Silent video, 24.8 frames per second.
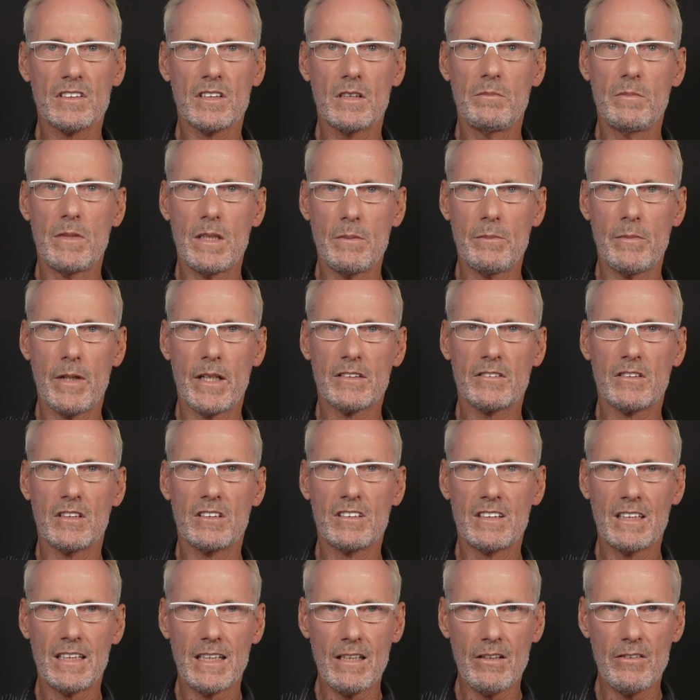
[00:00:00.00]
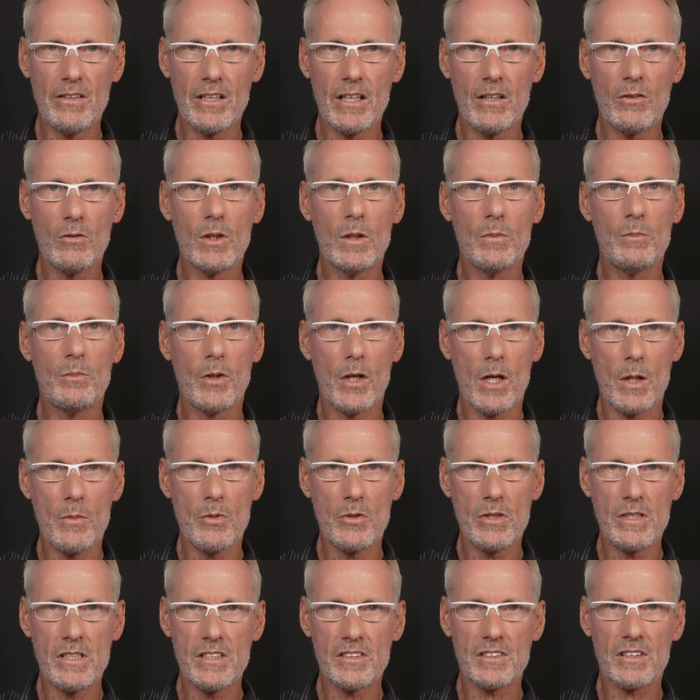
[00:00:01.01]
that meet my criteria where
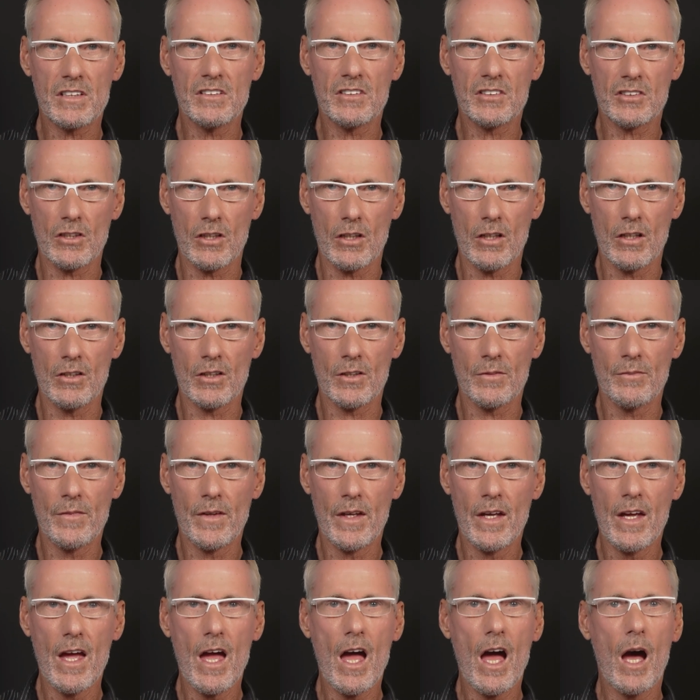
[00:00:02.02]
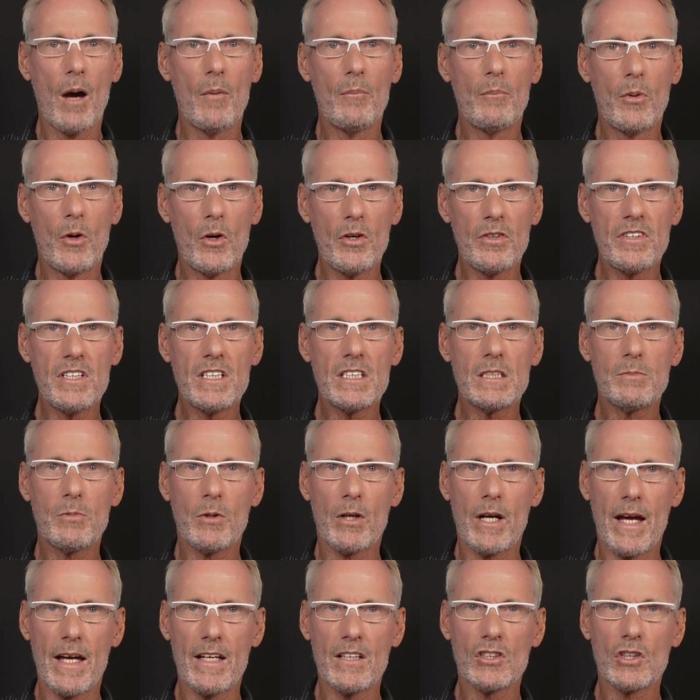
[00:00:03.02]
berberine is concerned, and both these
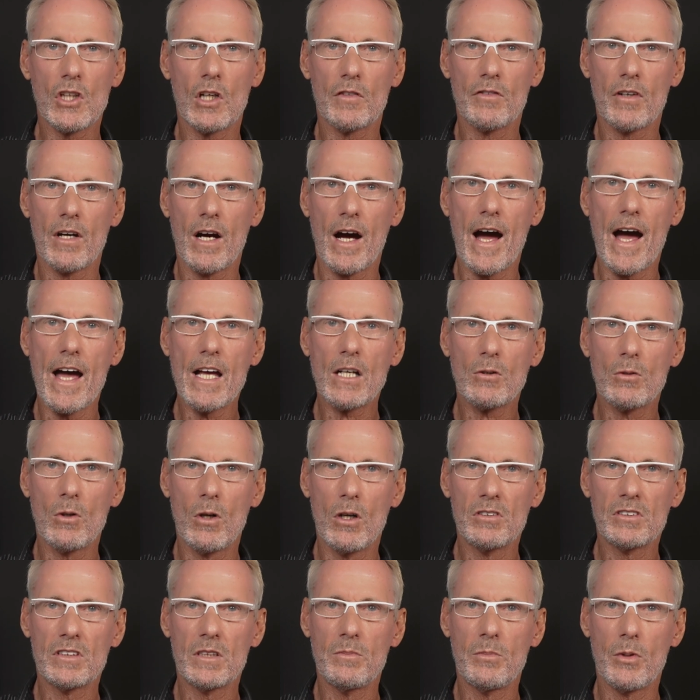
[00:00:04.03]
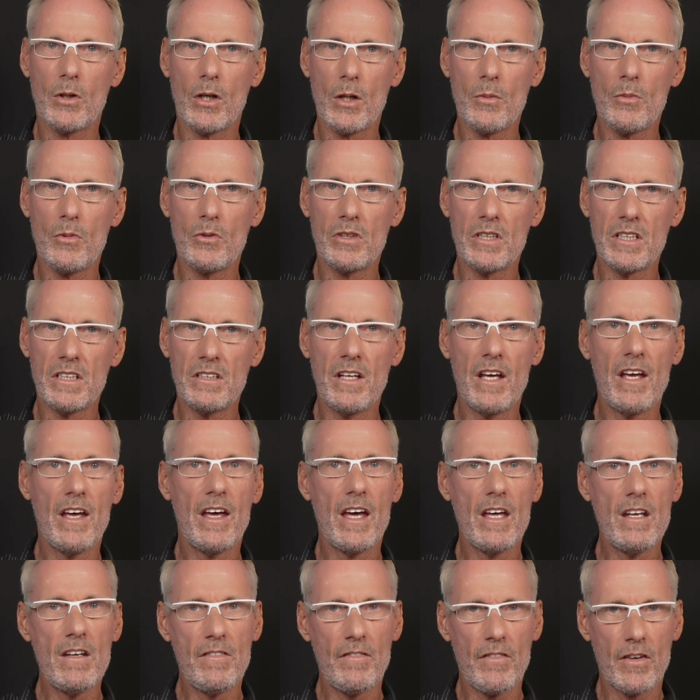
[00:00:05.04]
brands offer high quality berberine
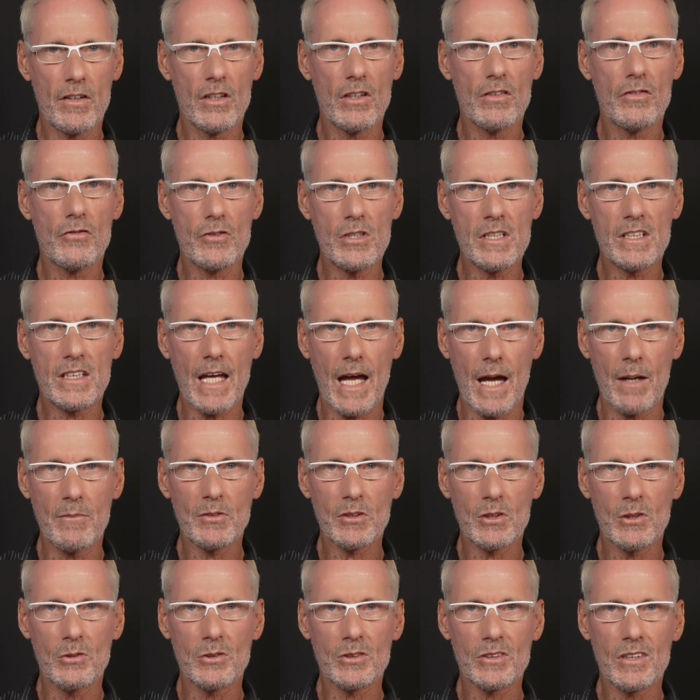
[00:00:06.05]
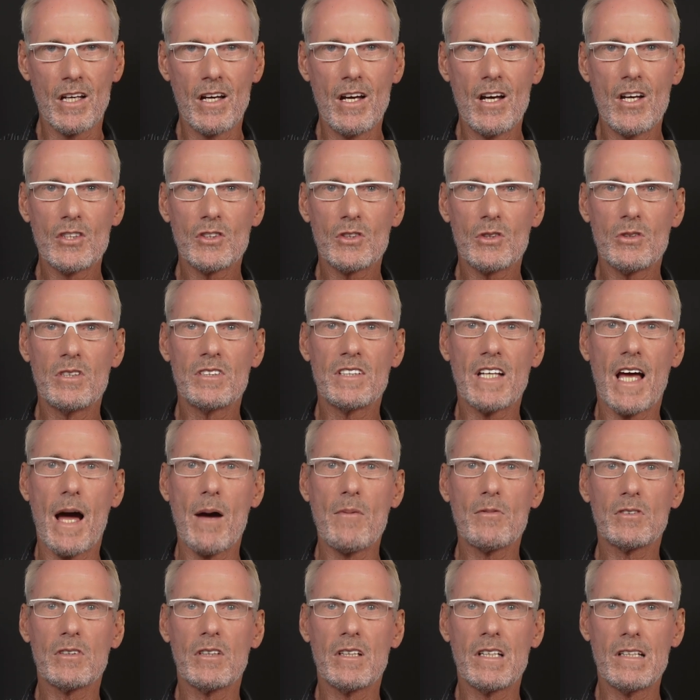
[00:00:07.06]
in filler-free capsules, so there's
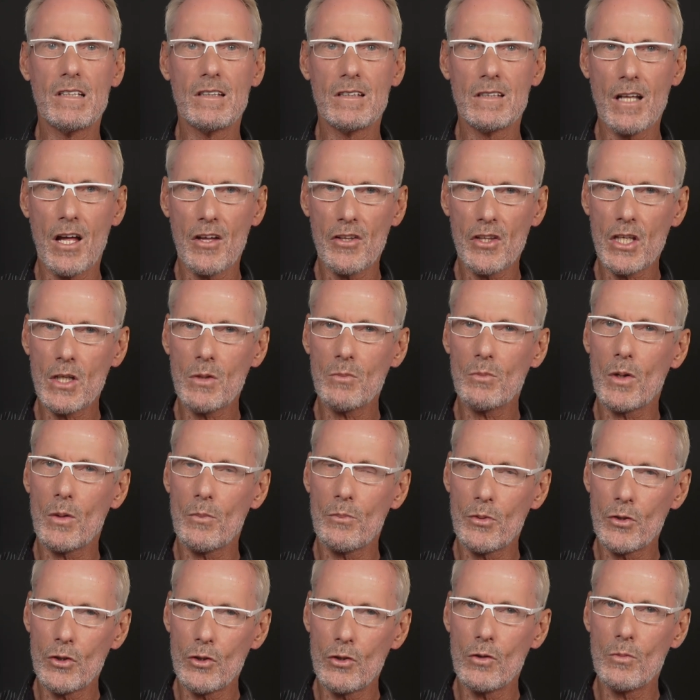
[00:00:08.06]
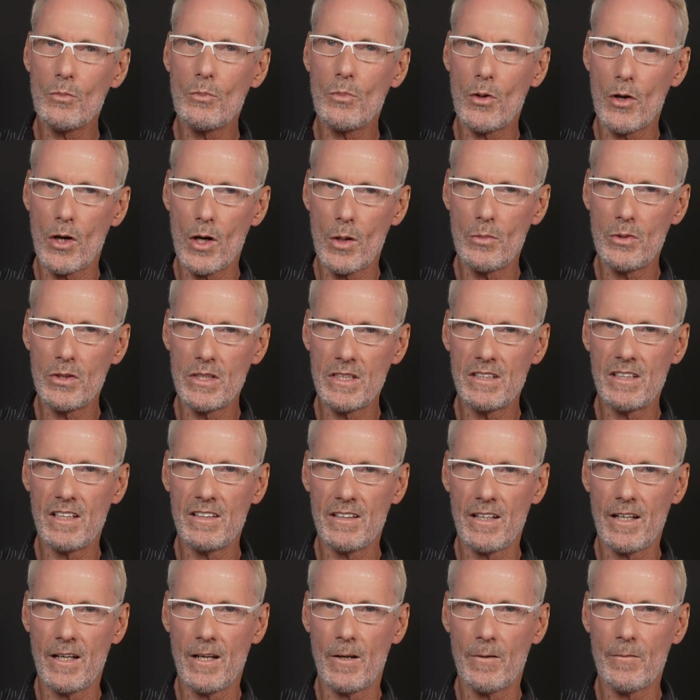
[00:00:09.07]
absolutely nothing but pure berberine in
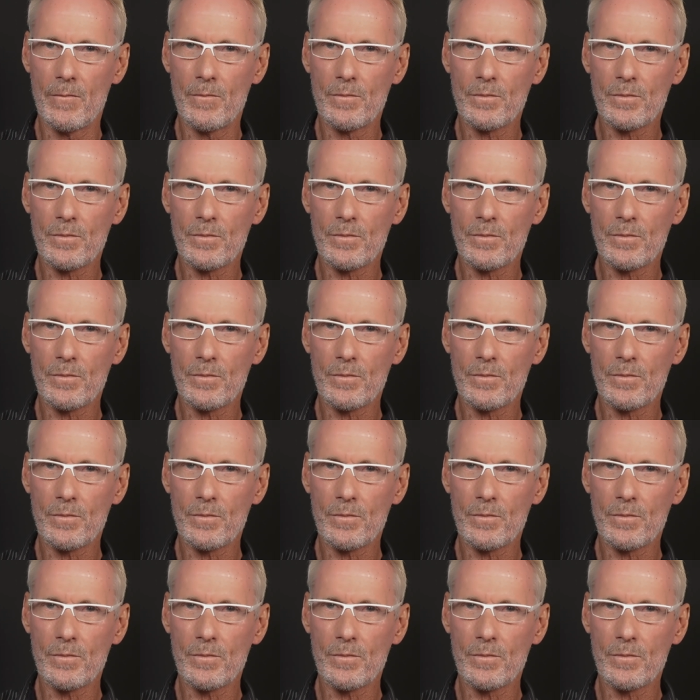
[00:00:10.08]
there.